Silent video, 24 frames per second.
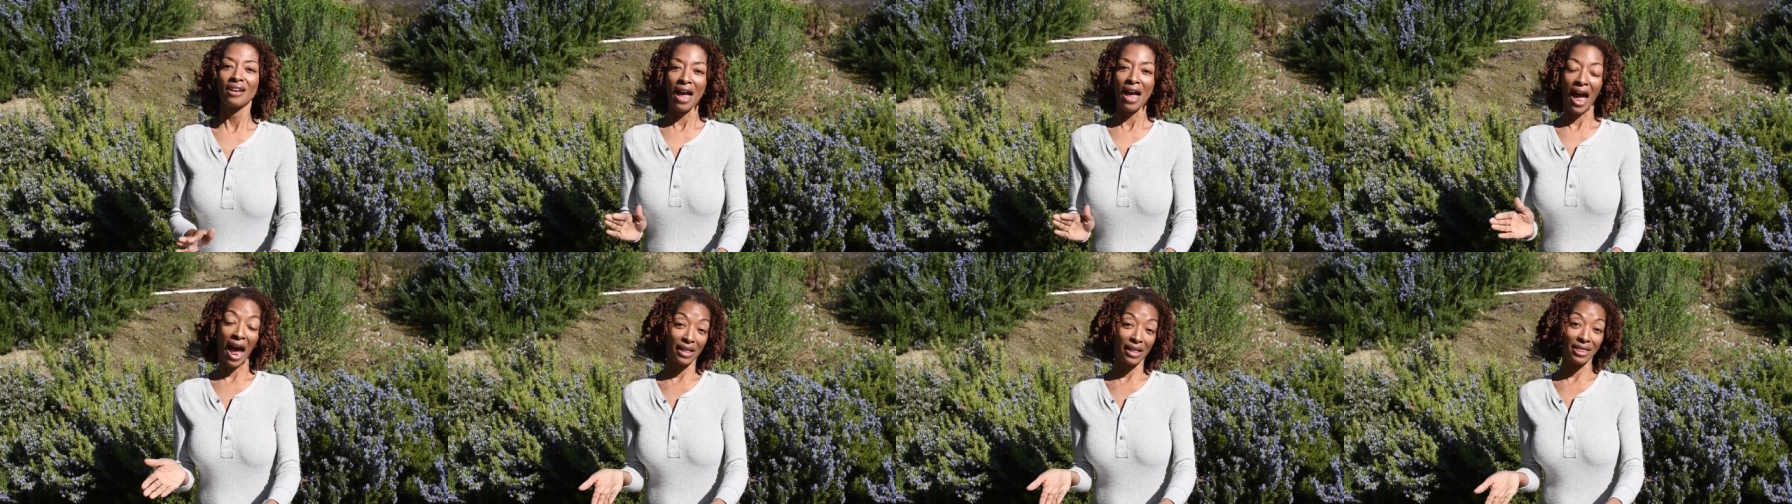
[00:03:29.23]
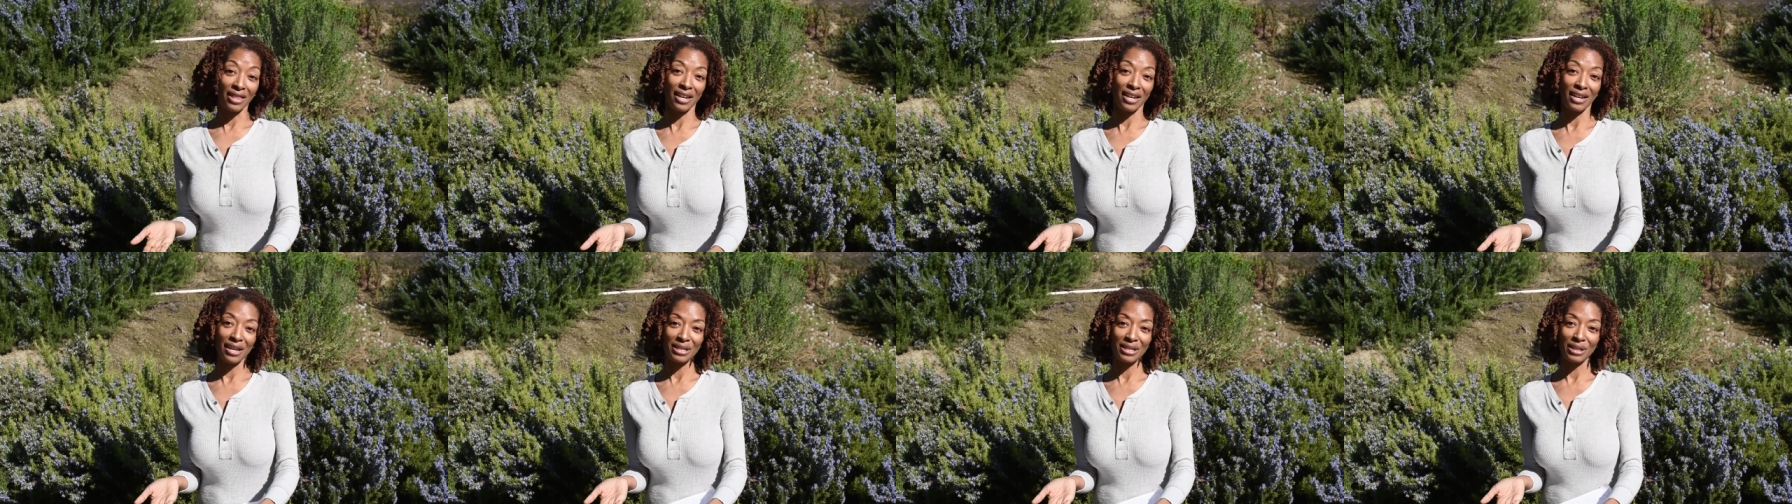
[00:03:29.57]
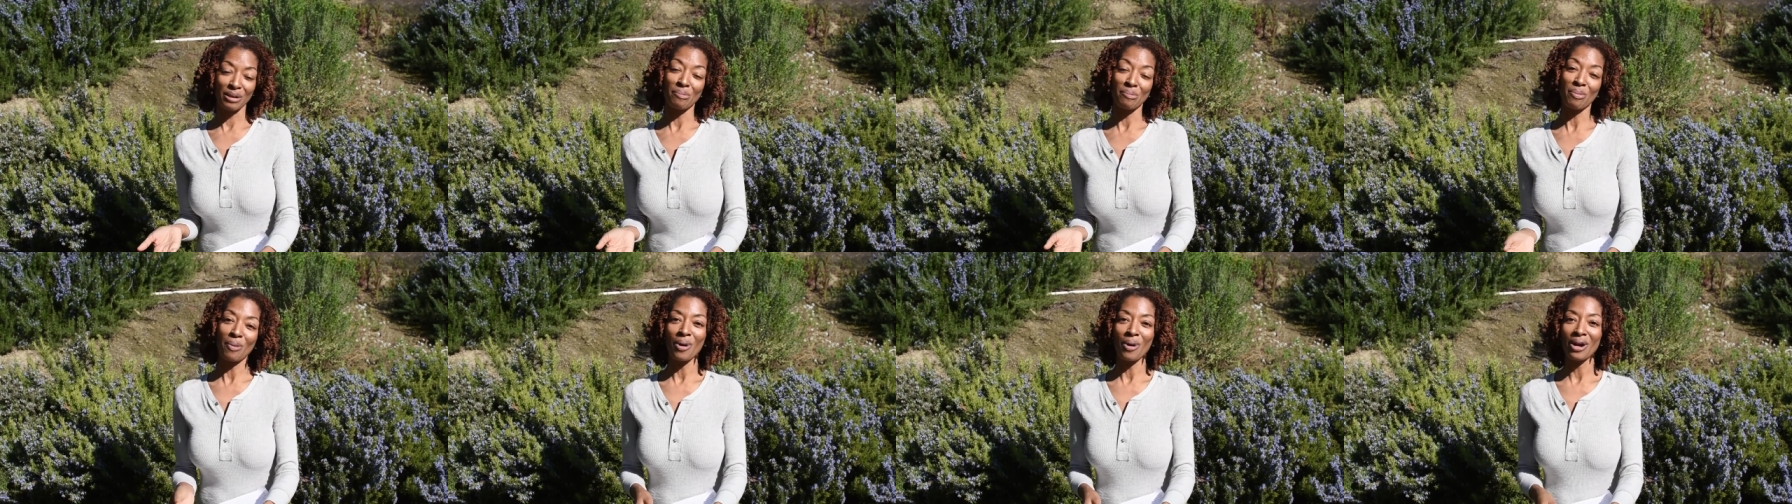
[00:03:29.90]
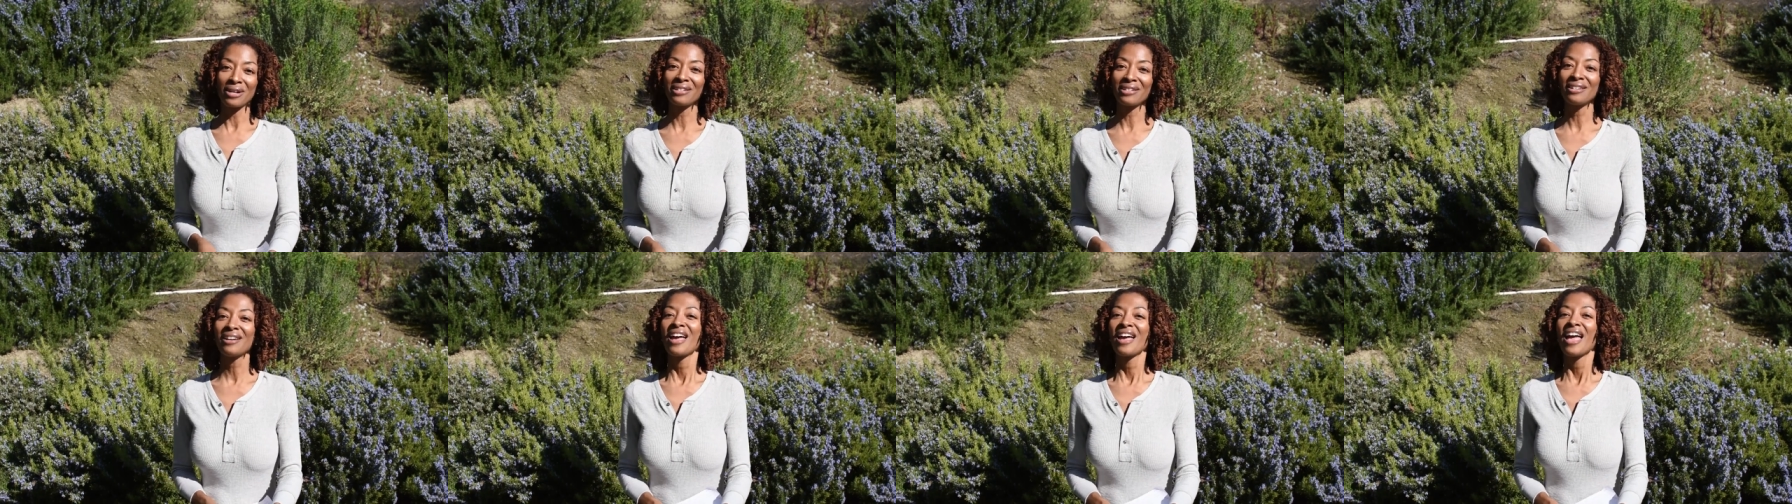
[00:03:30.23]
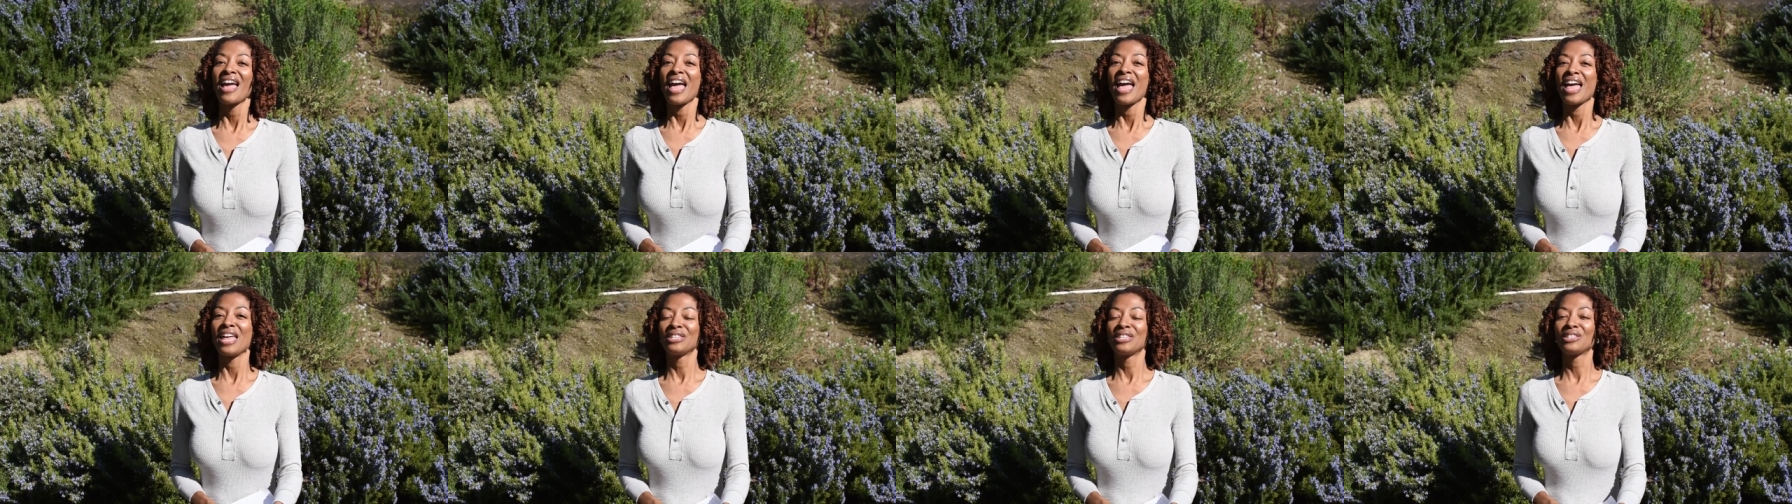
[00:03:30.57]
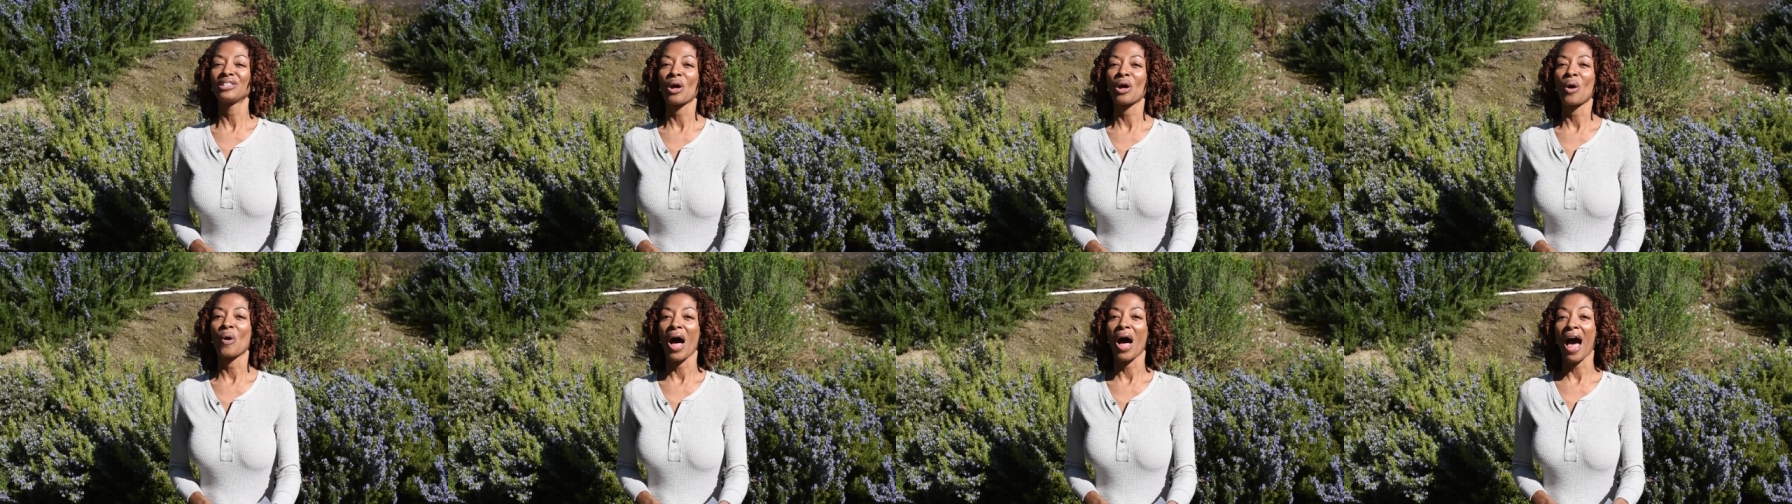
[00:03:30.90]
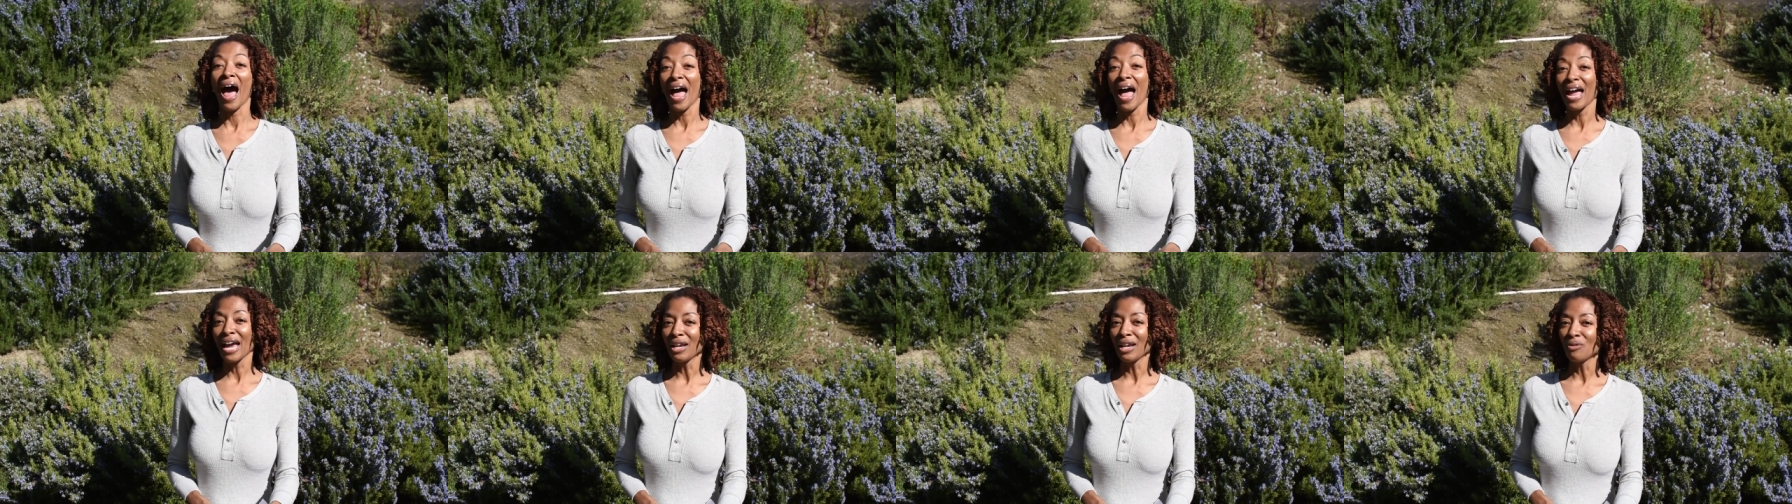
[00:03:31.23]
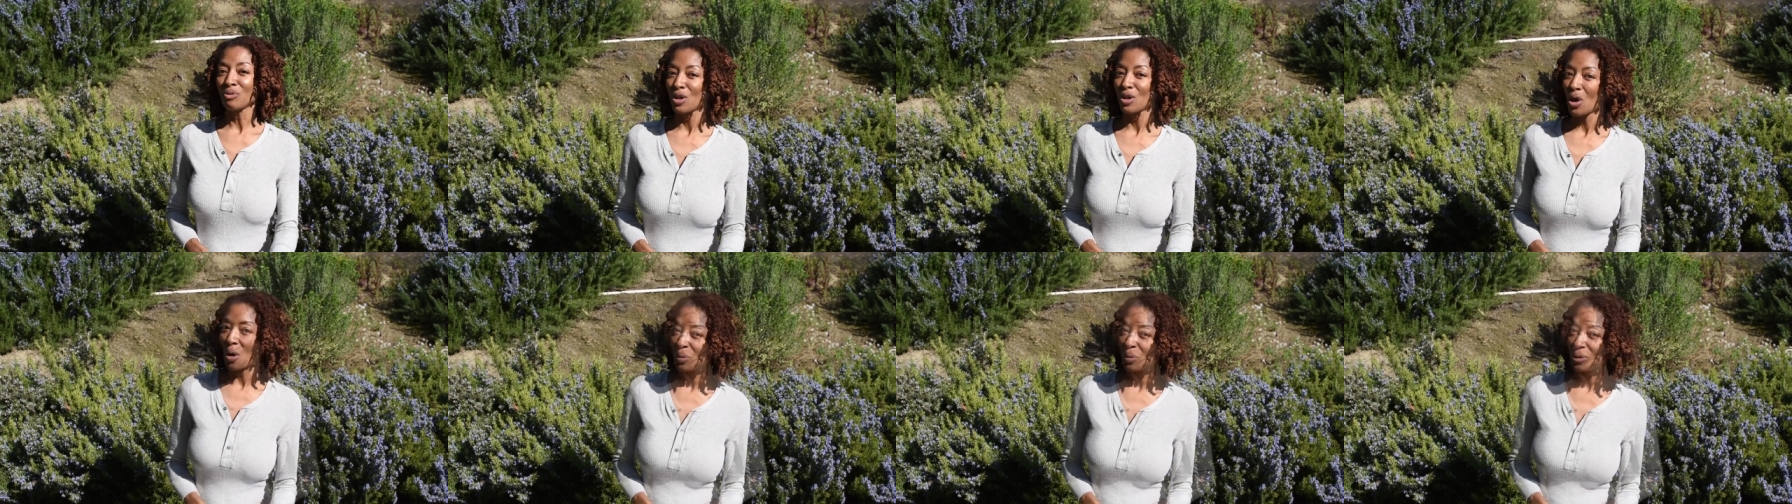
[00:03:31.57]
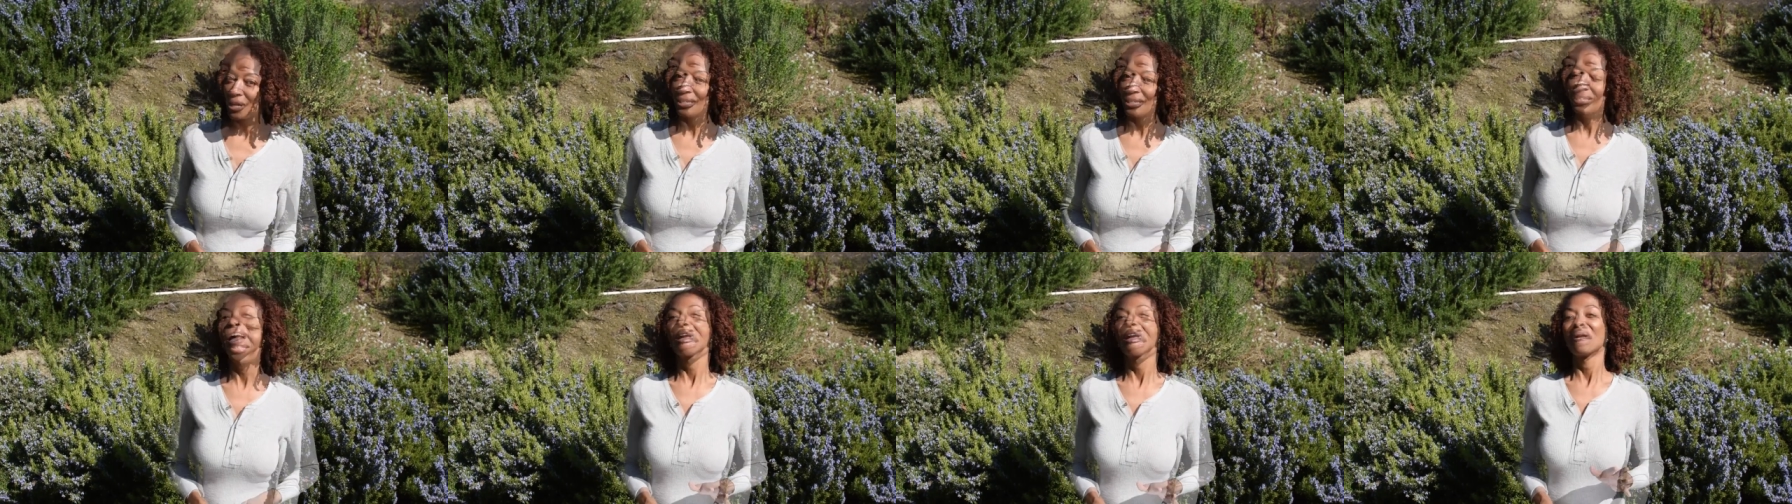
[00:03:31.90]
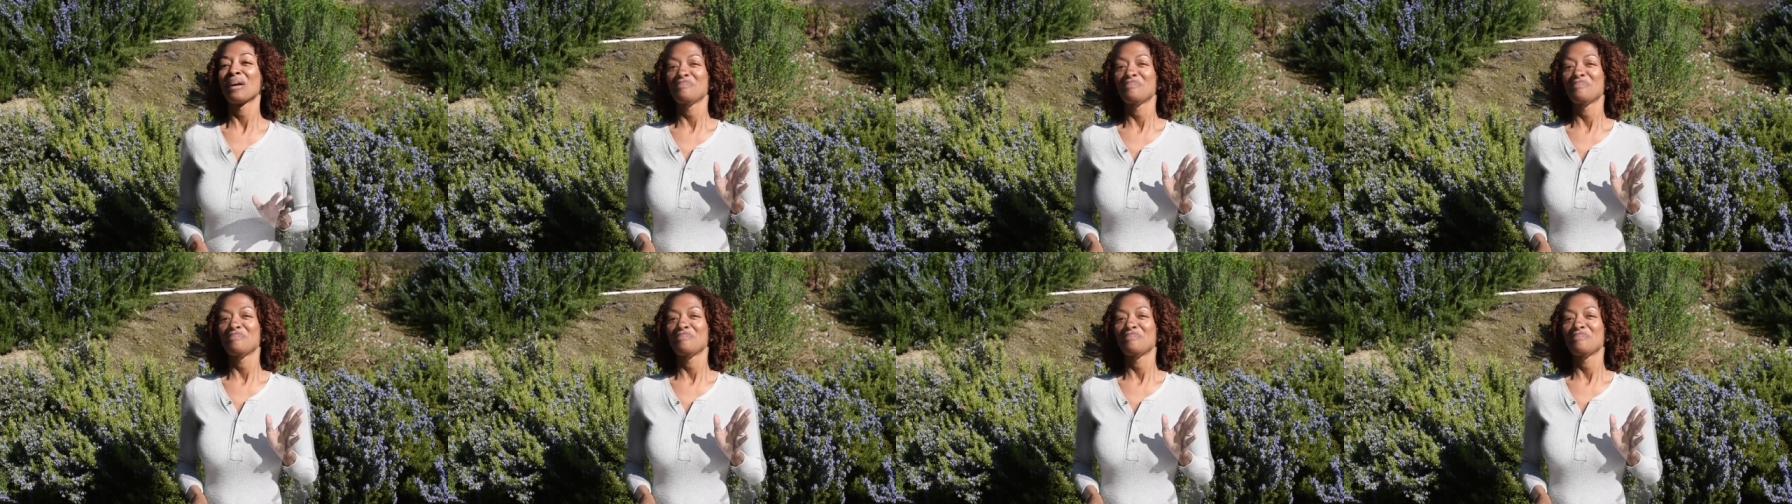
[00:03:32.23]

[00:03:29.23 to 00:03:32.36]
I think is important. And so I noticed